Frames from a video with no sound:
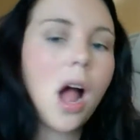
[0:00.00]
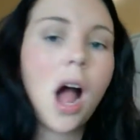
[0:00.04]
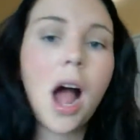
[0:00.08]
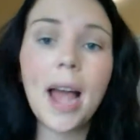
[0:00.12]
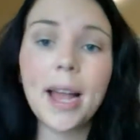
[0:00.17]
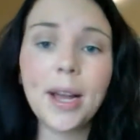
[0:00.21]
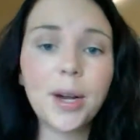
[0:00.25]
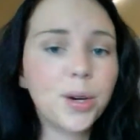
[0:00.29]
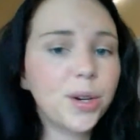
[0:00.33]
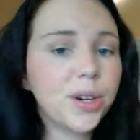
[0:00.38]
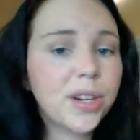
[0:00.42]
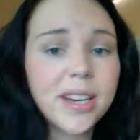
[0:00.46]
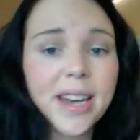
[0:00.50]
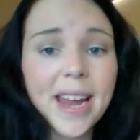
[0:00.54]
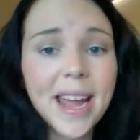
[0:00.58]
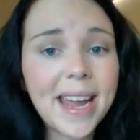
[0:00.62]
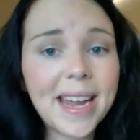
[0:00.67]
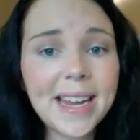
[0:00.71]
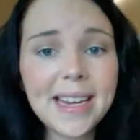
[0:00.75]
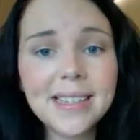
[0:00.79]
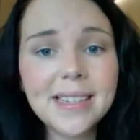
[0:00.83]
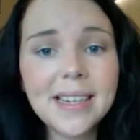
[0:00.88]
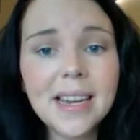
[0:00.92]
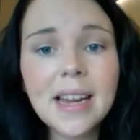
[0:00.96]
I couldn't
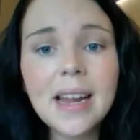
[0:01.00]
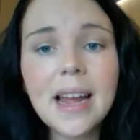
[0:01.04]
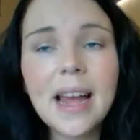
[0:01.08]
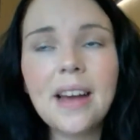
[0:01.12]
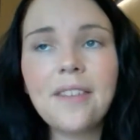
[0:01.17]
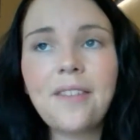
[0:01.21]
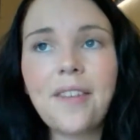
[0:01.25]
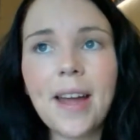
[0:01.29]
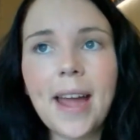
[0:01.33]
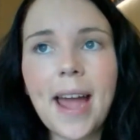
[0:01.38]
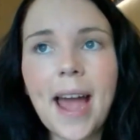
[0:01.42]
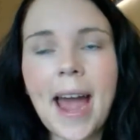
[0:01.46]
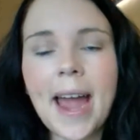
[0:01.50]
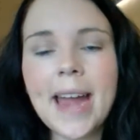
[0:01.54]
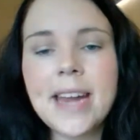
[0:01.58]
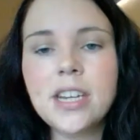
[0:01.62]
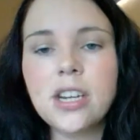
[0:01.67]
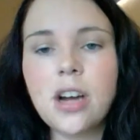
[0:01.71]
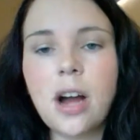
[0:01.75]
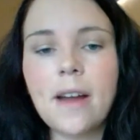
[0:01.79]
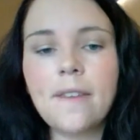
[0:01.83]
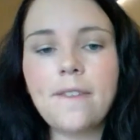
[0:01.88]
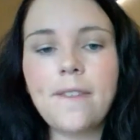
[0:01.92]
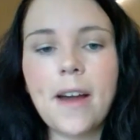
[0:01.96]
eat. If I
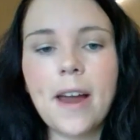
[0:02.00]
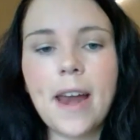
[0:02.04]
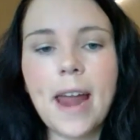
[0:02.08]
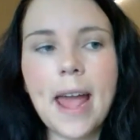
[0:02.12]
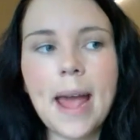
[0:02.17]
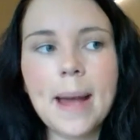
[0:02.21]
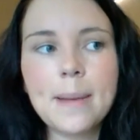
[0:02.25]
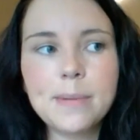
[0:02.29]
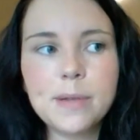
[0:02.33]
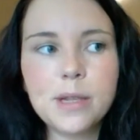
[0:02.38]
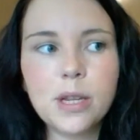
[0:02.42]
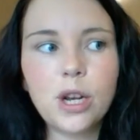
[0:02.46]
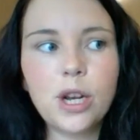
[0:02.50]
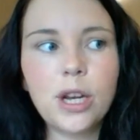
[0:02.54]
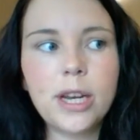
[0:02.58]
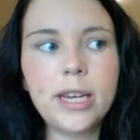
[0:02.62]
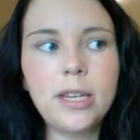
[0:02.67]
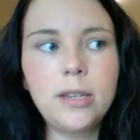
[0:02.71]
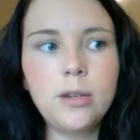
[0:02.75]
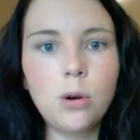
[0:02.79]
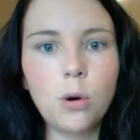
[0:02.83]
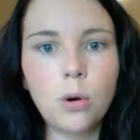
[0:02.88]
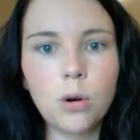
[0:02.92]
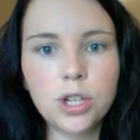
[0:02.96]
ate, I felt absolutely
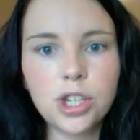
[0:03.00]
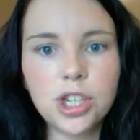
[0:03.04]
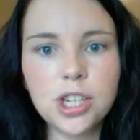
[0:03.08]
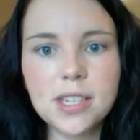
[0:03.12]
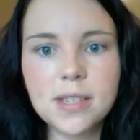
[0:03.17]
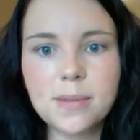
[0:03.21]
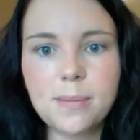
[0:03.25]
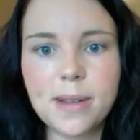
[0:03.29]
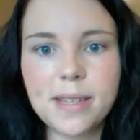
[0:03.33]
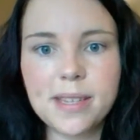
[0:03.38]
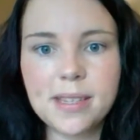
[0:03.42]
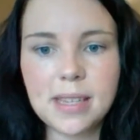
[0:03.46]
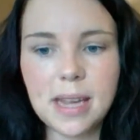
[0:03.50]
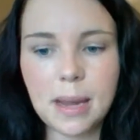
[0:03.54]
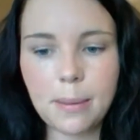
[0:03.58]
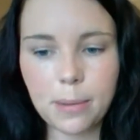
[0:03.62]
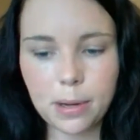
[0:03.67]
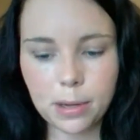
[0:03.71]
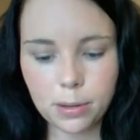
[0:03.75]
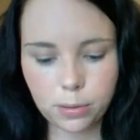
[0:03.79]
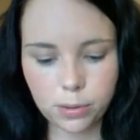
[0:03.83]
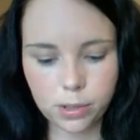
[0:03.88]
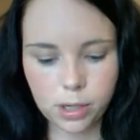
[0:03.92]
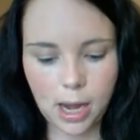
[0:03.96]
nauseous. My
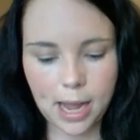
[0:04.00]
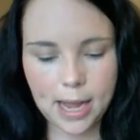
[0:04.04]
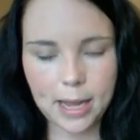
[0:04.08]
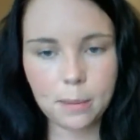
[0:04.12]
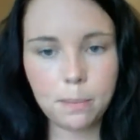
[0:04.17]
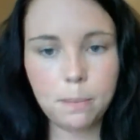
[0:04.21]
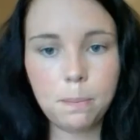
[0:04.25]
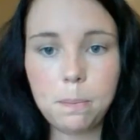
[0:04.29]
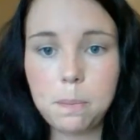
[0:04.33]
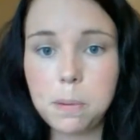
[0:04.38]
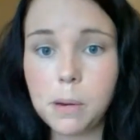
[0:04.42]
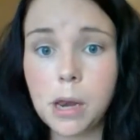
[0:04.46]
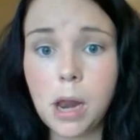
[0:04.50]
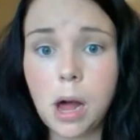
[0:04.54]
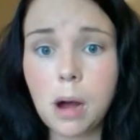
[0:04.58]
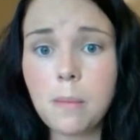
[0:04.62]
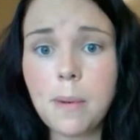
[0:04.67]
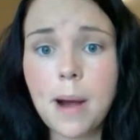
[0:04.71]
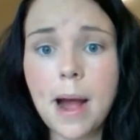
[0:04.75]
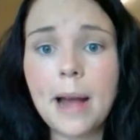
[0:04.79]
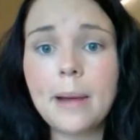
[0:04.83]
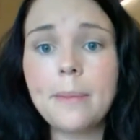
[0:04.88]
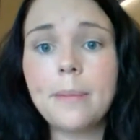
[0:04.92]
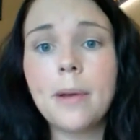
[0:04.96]
stomach would like blow
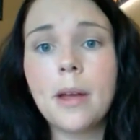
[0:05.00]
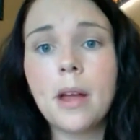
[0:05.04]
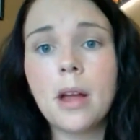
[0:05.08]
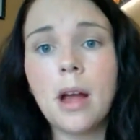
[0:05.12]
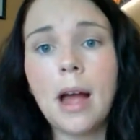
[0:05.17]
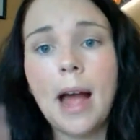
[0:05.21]
up.